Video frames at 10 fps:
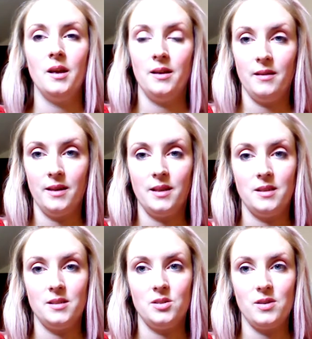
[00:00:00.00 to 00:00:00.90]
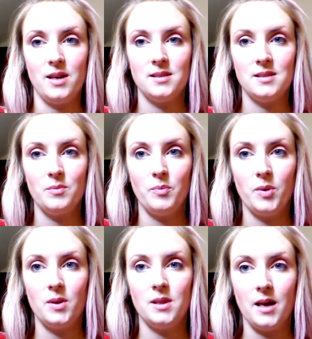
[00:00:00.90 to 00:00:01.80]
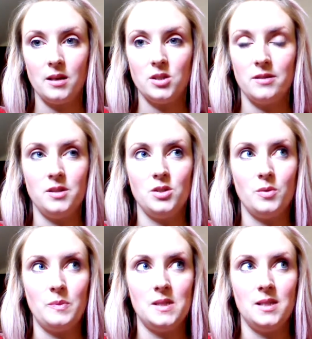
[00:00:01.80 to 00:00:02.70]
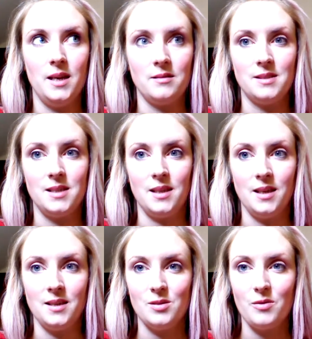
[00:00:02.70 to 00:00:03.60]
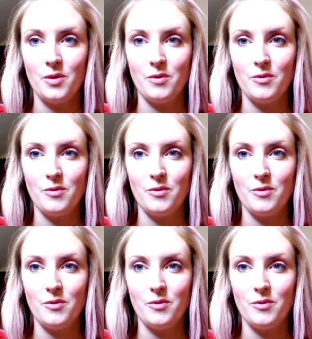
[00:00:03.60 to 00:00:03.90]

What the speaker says: like this dress, but that charity shop is in Helsinki, so if you